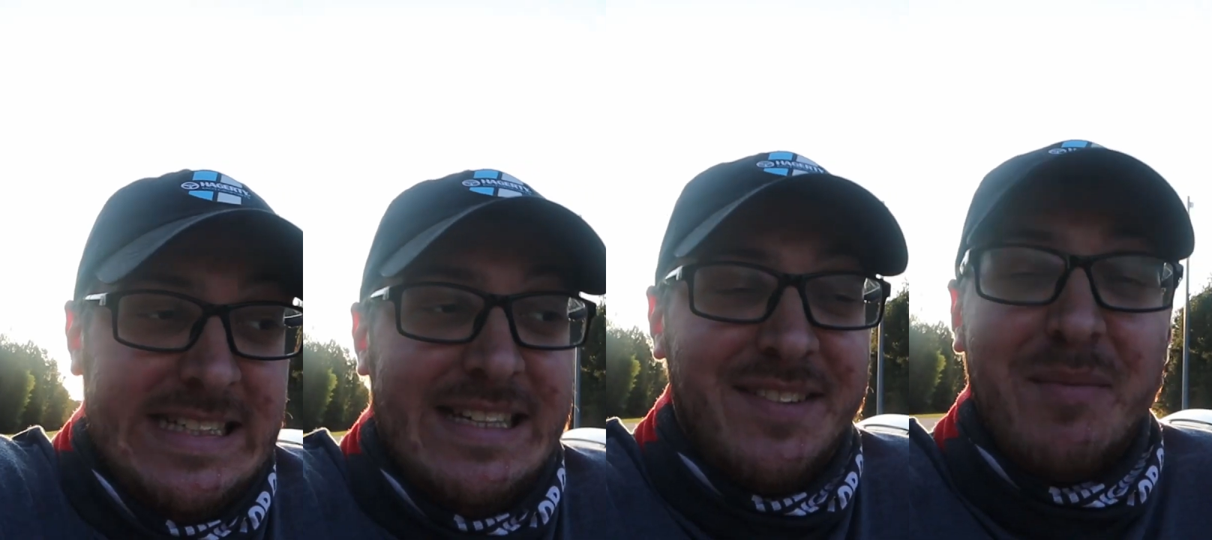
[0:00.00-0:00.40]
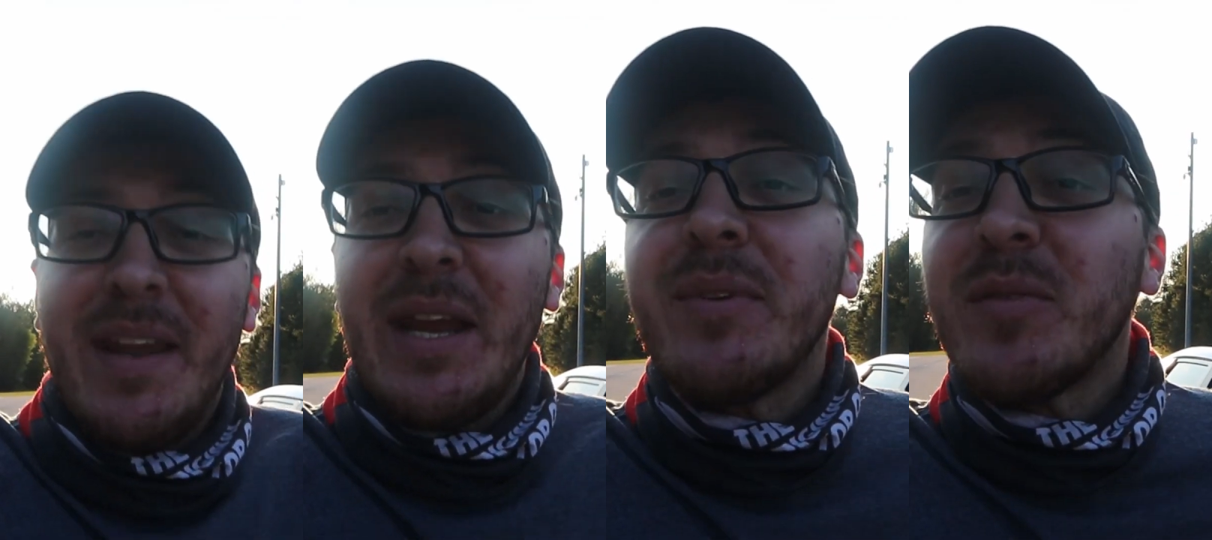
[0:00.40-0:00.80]
it's a
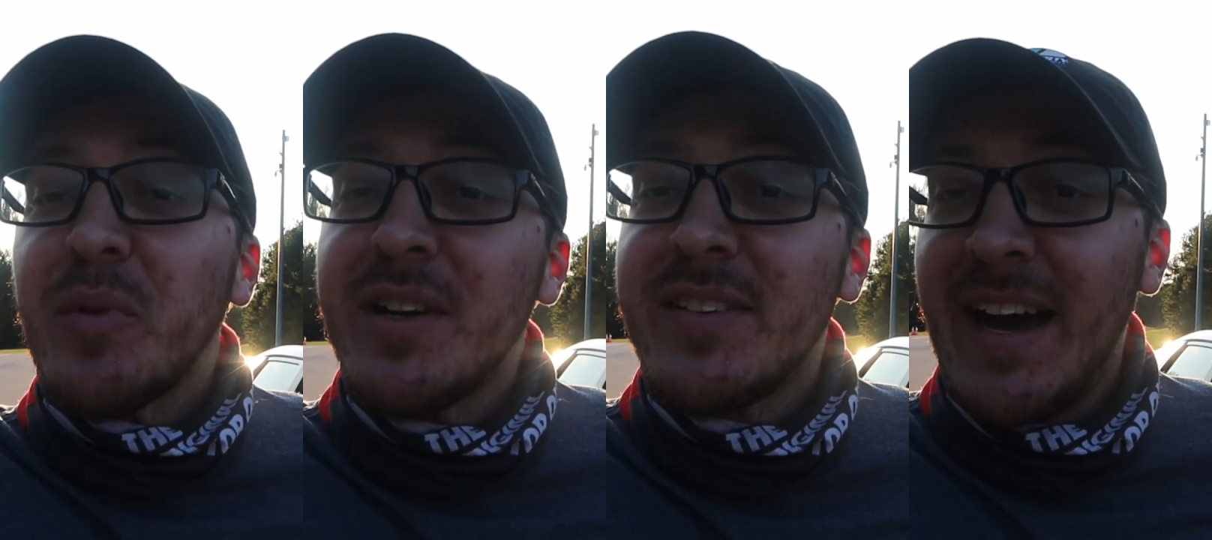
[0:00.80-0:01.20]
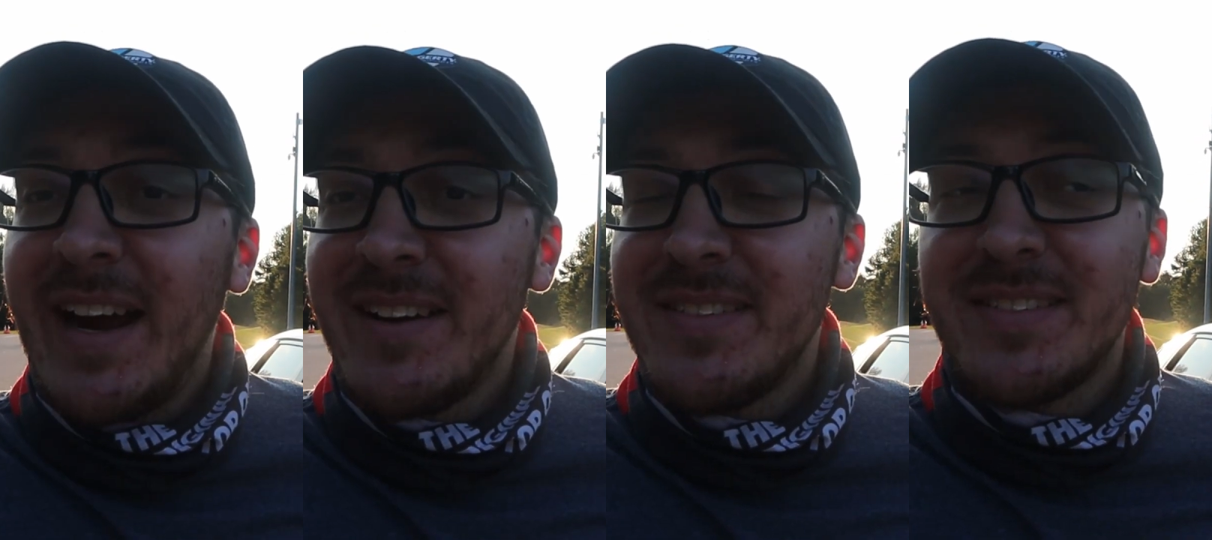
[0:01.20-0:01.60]
Mini with some good
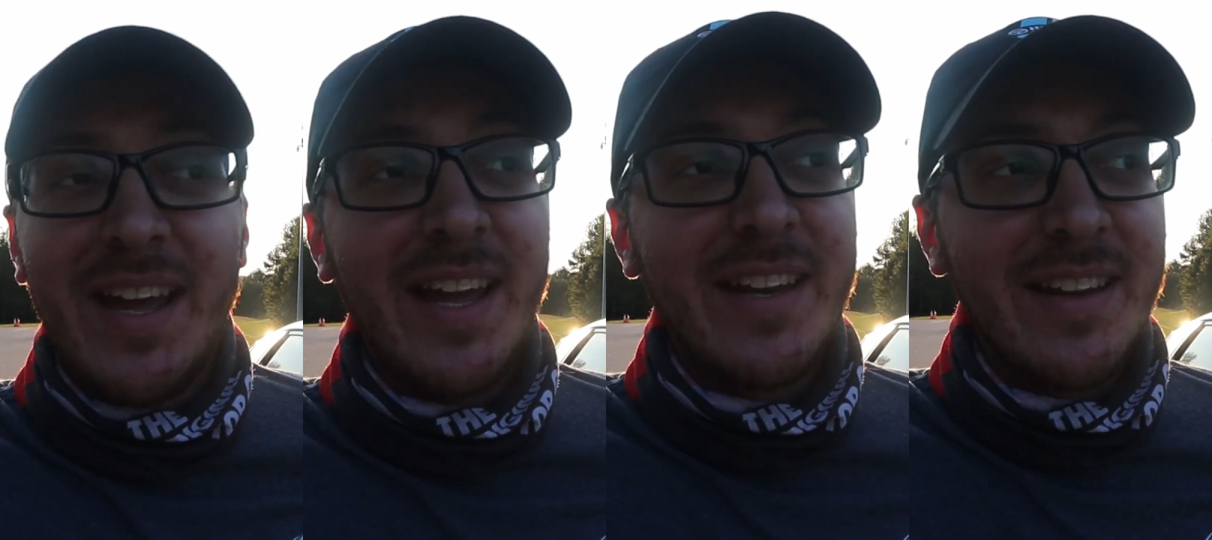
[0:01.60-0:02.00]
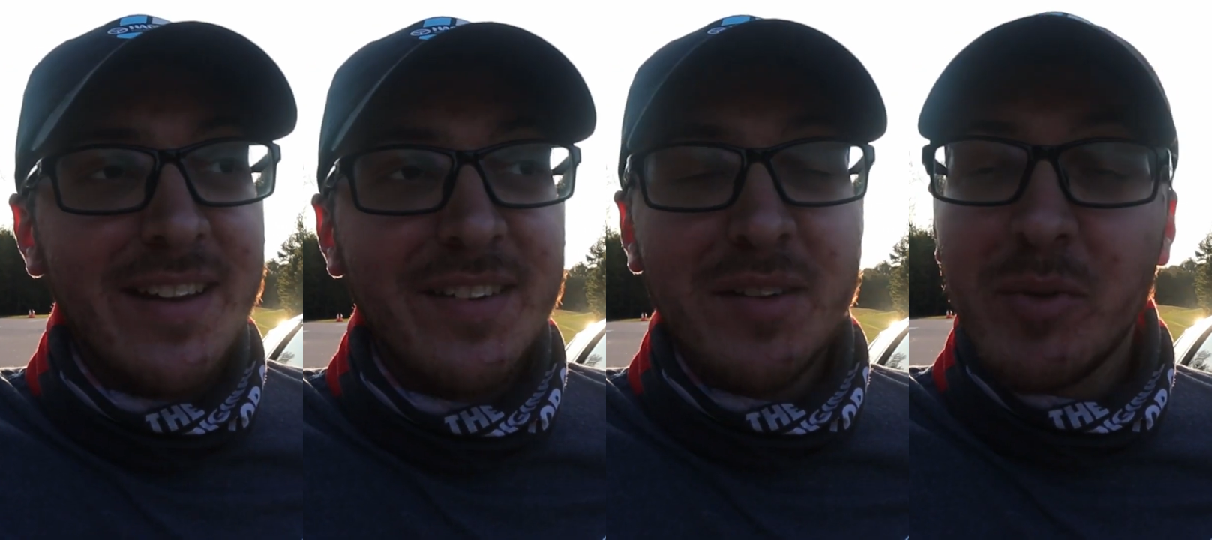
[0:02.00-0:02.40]
tires and
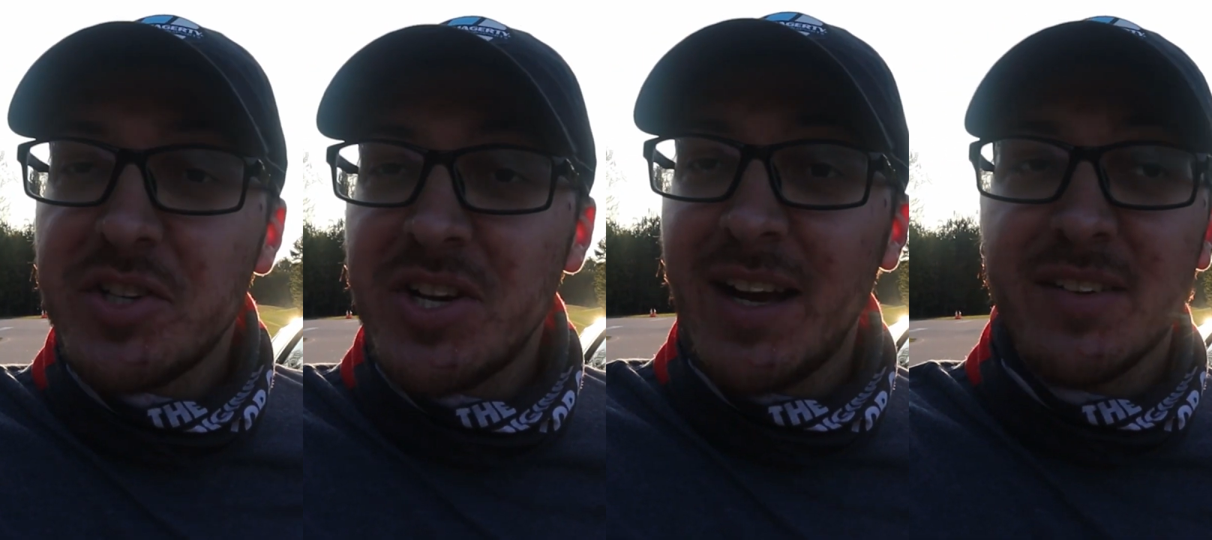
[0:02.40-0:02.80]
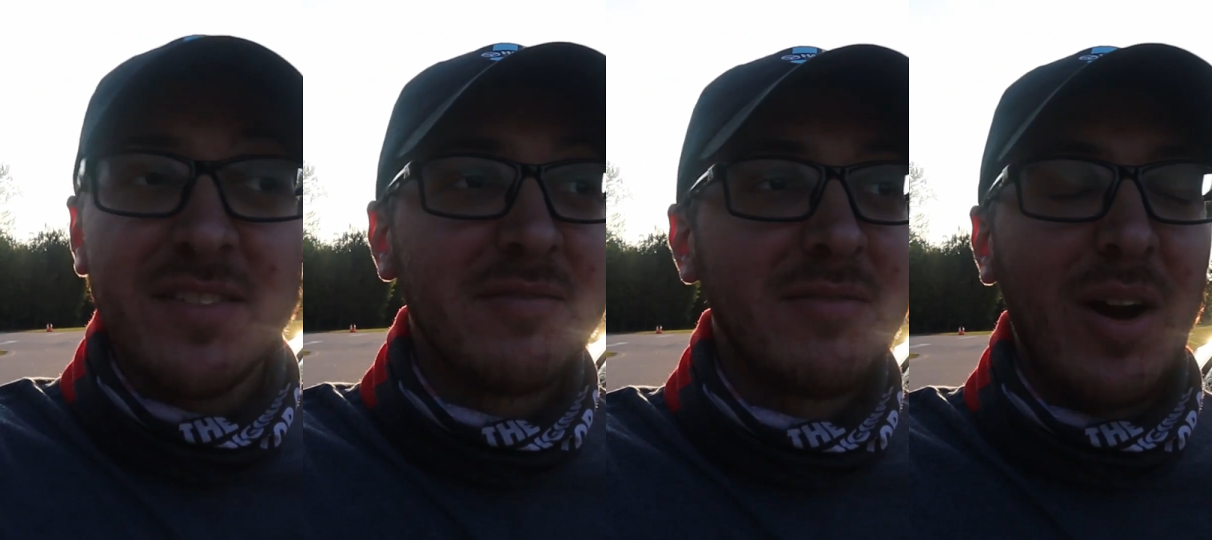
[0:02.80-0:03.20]
some good
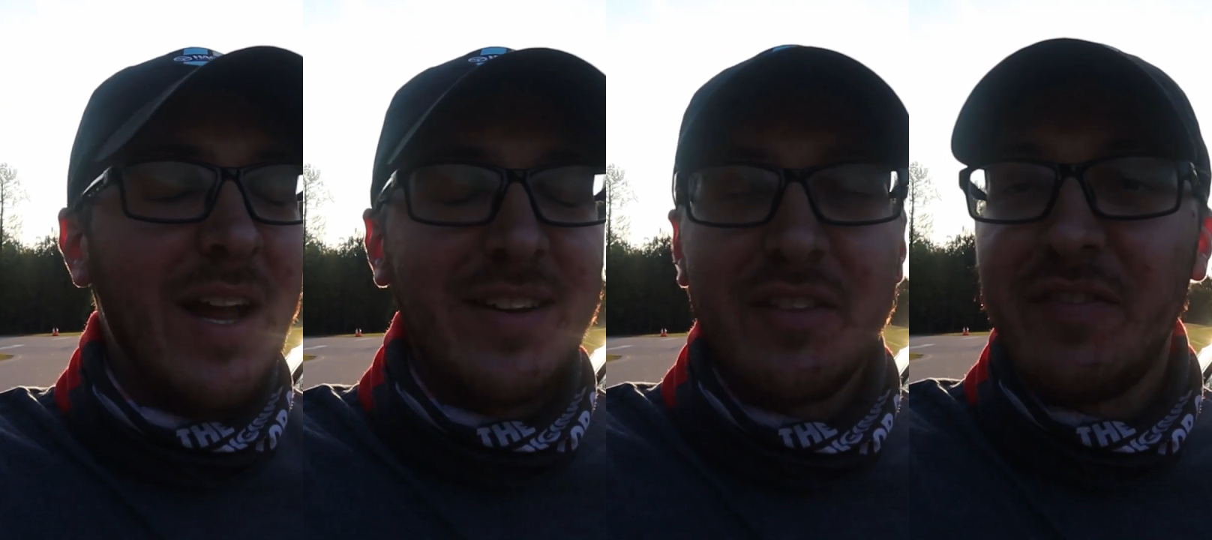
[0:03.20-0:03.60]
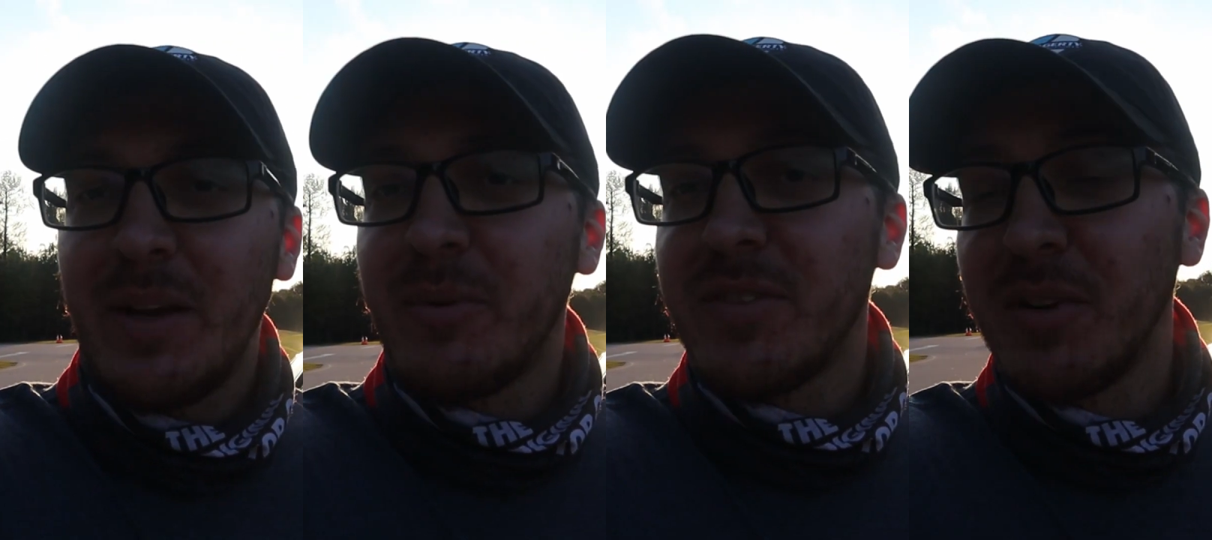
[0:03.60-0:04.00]
shocks. Or it's a
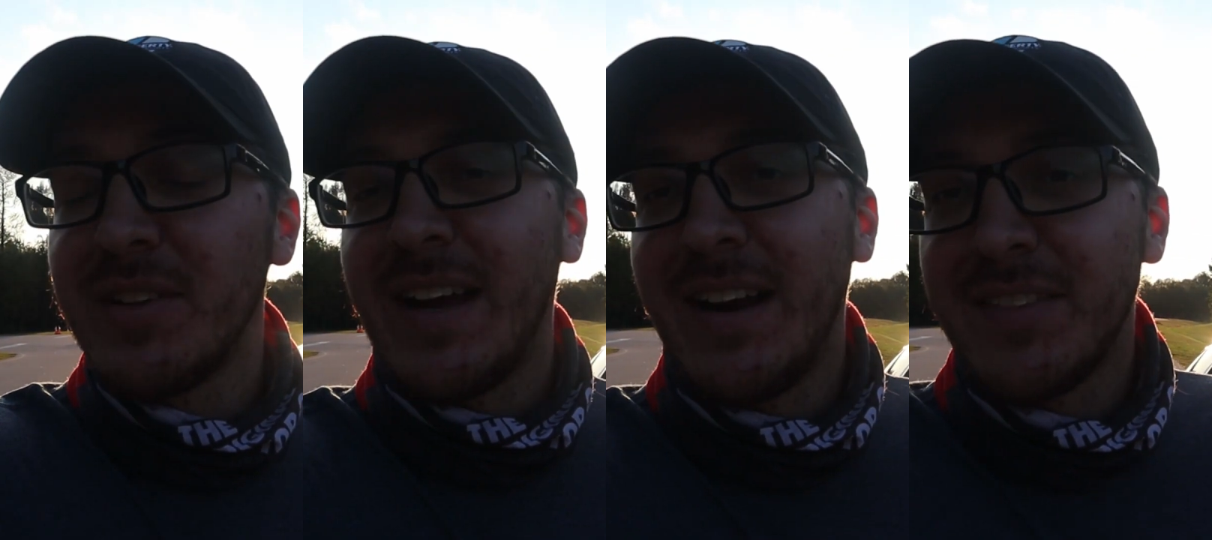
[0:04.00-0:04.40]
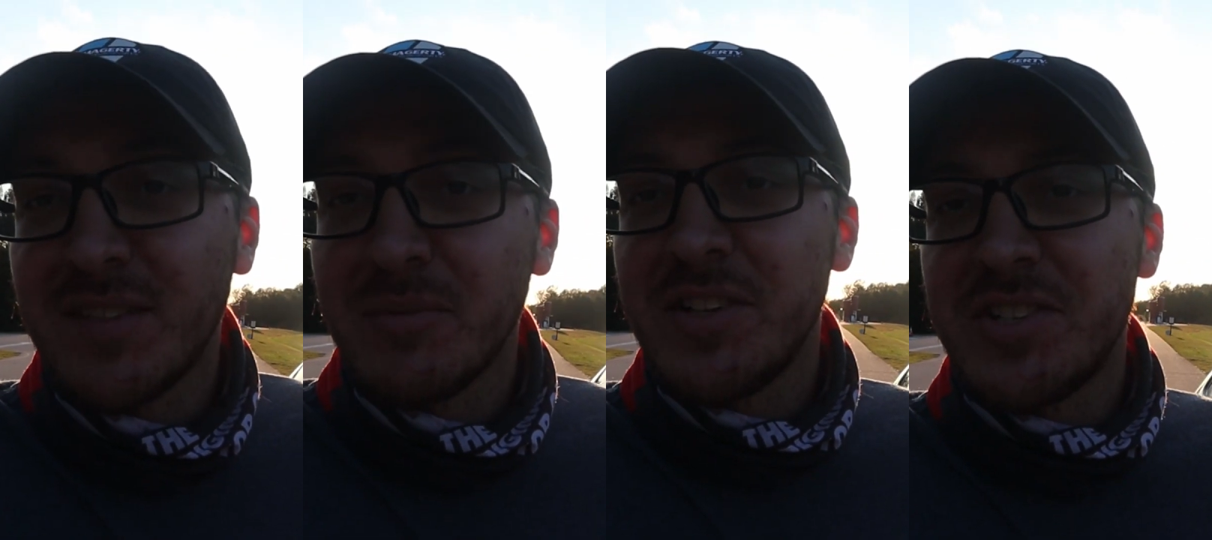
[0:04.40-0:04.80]
Fit with some good tires and
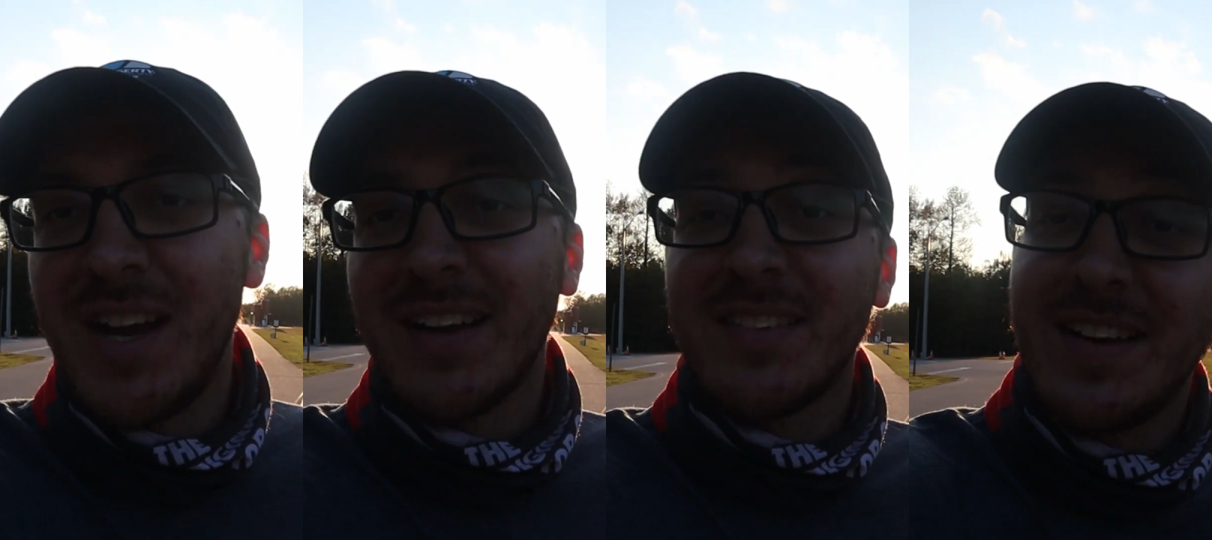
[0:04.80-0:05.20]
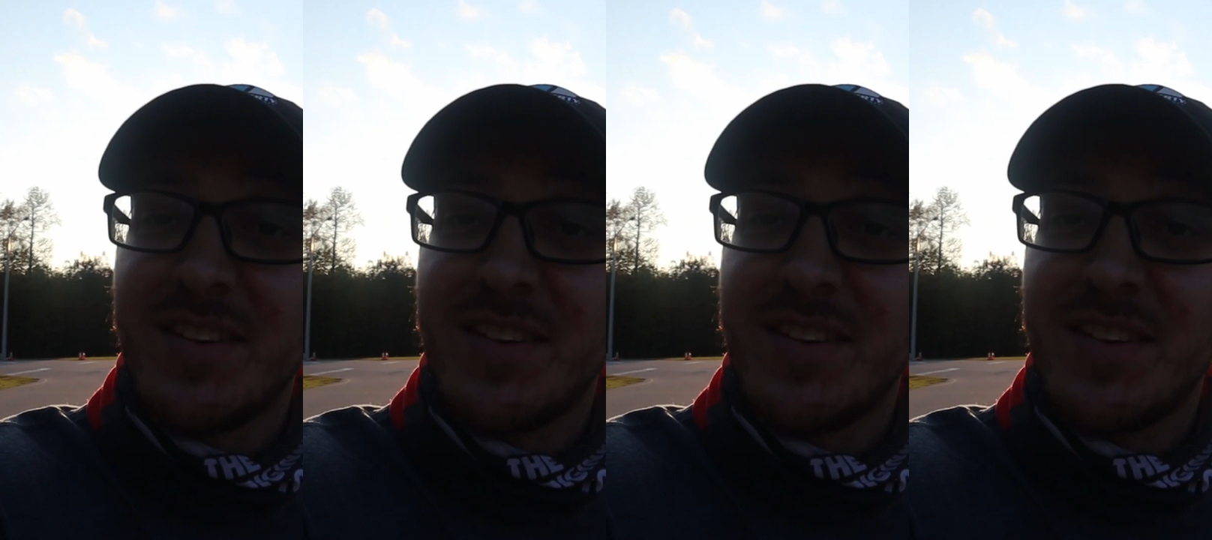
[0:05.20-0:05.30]
some good shocks, and